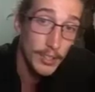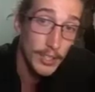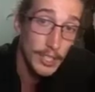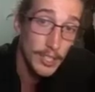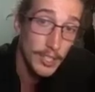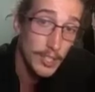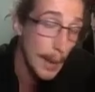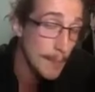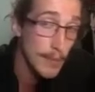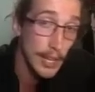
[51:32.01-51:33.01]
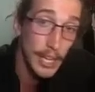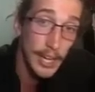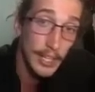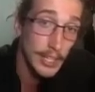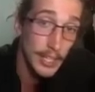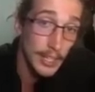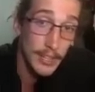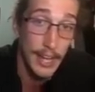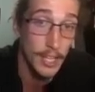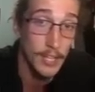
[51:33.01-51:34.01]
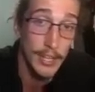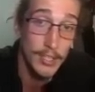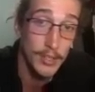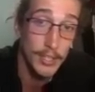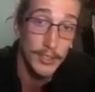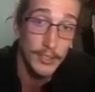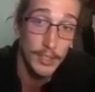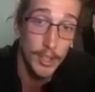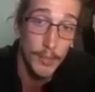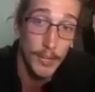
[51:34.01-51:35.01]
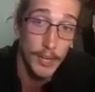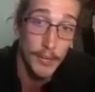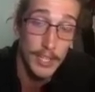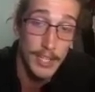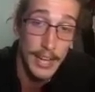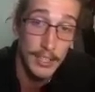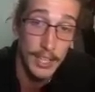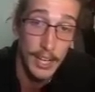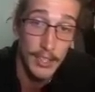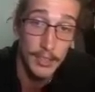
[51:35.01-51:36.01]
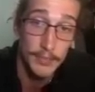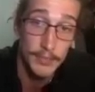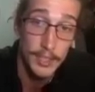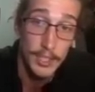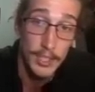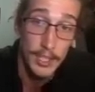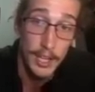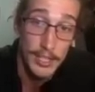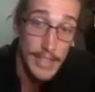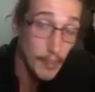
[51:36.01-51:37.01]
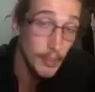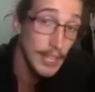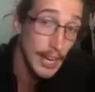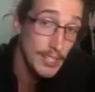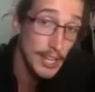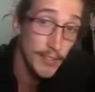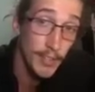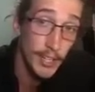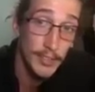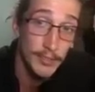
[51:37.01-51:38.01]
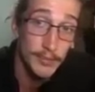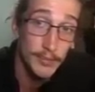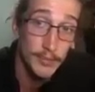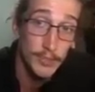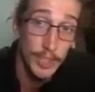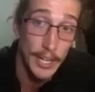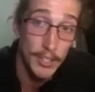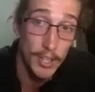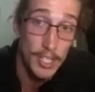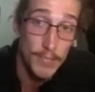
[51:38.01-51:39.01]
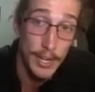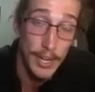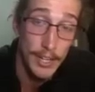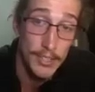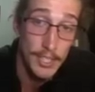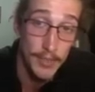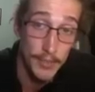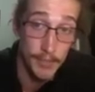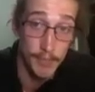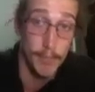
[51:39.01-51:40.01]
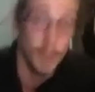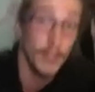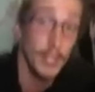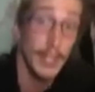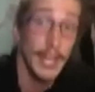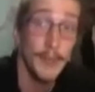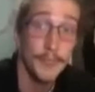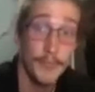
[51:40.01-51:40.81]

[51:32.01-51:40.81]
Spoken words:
He grabs my leg, and then I go right to it. Load him up. Attack the angle. Attack with the outside foot. Try to cross my ankles here. Look at that.